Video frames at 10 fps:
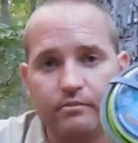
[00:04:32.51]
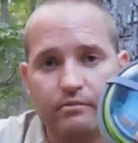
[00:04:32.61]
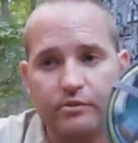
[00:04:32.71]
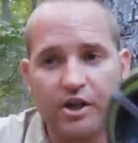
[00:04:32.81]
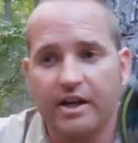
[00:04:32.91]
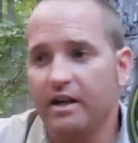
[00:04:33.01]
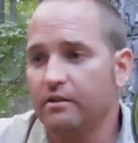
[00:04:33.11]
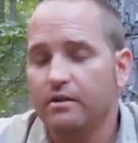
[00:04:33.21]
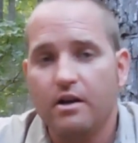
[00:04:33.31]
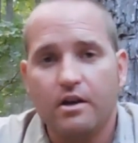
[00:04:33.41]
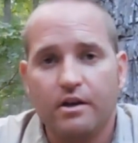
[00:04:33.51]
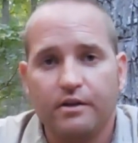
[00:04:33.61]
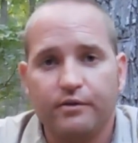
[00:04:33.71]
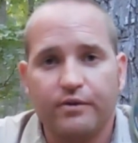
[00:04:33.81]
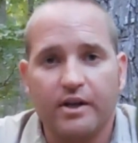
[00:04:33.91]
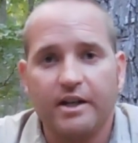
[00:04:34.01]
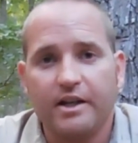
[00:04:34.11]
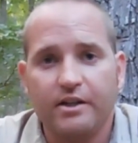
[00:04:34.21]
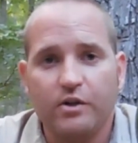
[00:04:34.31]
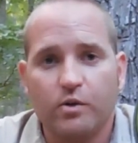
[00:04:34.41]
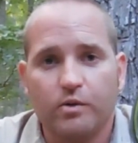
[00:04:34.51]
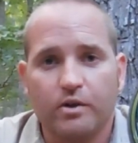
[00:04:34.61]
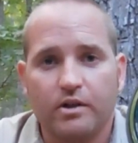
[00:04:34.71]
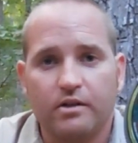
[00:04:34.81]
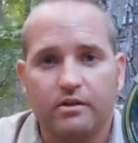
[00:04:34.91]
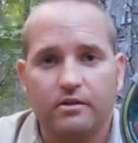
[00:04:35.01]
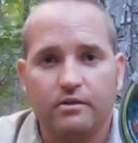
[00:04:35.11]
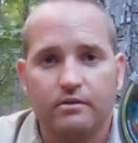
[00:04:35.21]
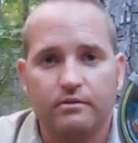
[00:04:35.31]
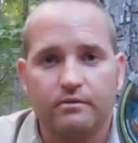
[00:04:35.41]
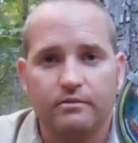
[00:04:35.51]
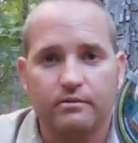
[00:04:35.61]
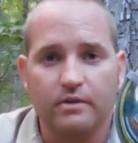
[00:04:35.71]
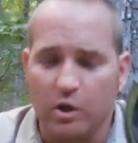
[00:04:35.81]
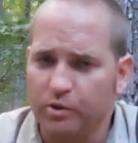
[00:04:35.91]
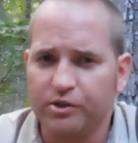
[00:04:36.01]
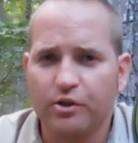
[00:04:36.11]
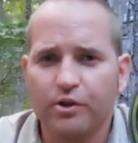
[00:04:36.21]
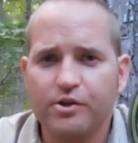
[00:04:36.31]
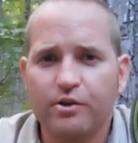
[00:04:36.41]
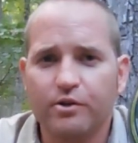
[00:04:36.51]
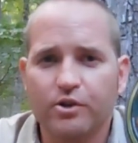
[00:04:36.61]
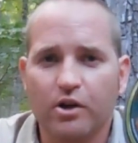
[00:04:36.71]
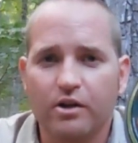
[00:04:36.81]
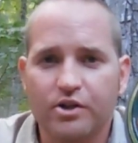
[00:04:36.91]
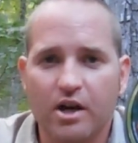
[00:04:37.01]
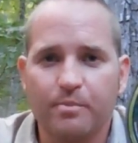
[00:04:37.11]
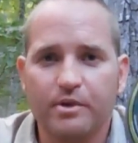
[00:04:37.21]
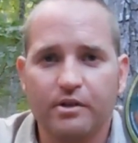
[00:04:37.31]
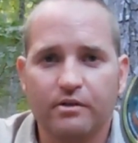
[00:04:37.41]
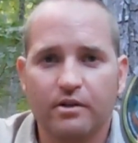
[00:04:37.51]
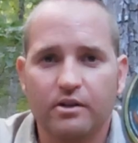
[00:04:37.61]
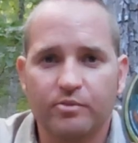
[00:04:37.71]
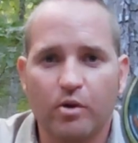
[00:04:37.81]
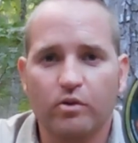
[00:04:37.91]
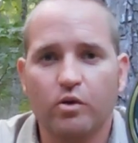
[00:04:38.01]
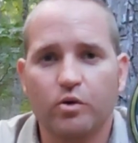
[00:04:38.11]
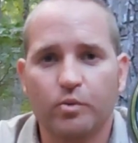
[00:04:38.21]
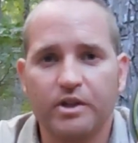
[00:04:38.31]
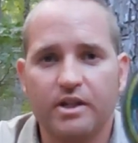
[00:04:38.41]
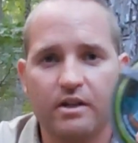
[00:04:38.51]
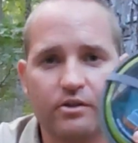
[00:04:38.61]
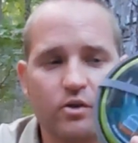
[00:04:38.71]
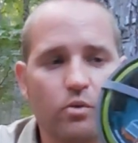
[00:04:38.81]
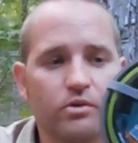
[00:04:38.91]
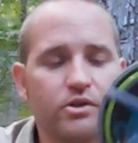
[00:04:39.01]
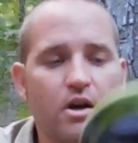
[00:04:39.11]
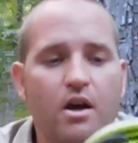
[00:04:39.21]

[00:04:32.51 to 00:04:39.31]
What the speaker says: Check it out. You find it in your I always encourage you to shop in your small local retail stores.